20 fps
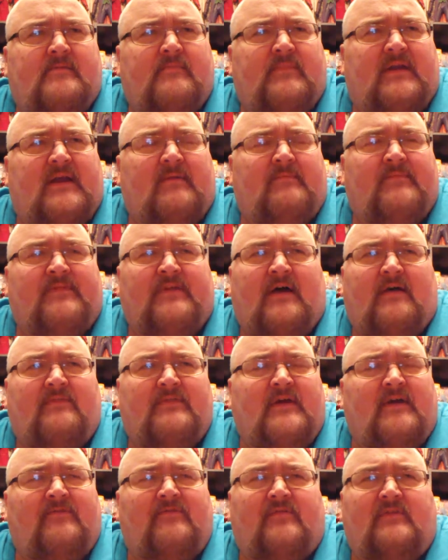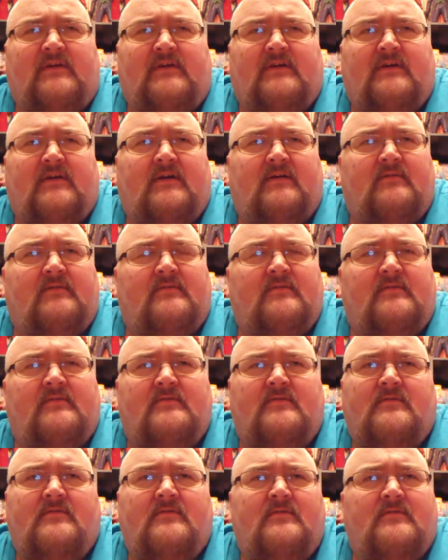but I'm, I'll definitely uh,
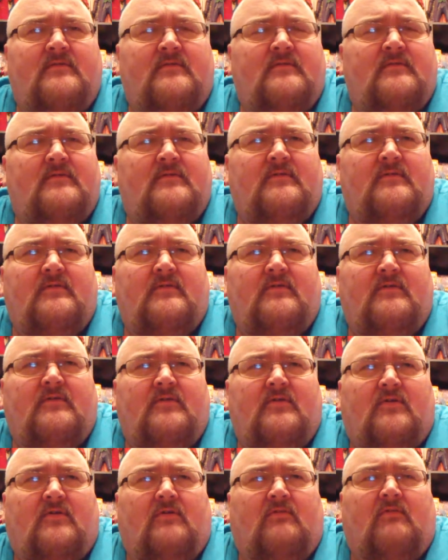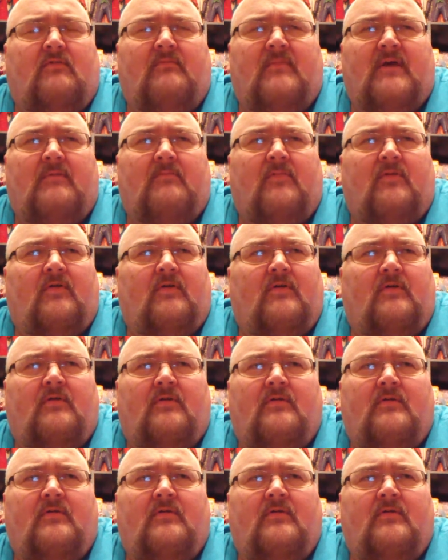going to remember